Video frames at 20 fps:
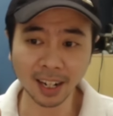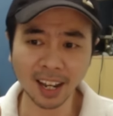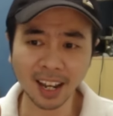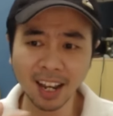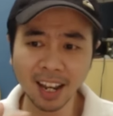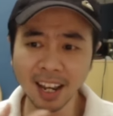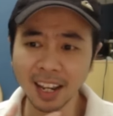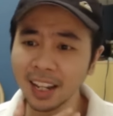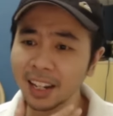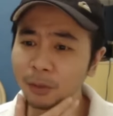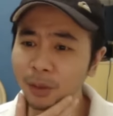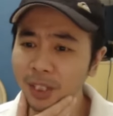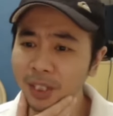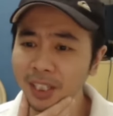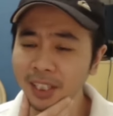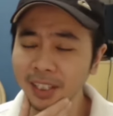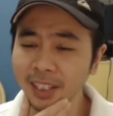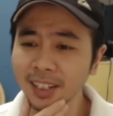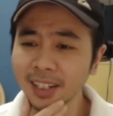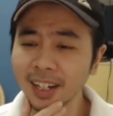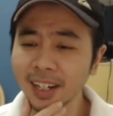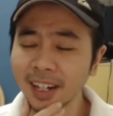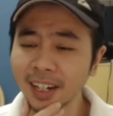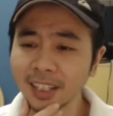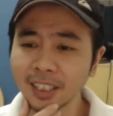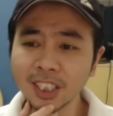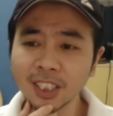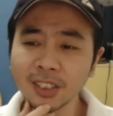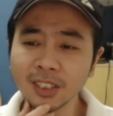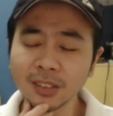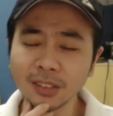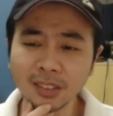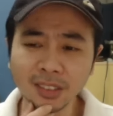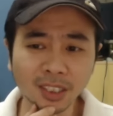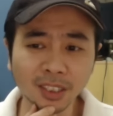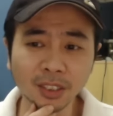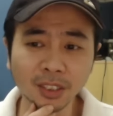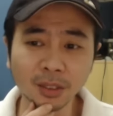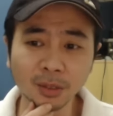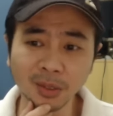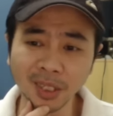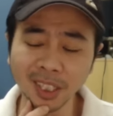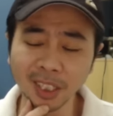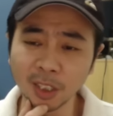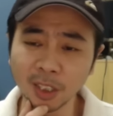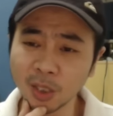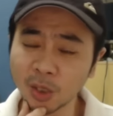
I really think I should just raise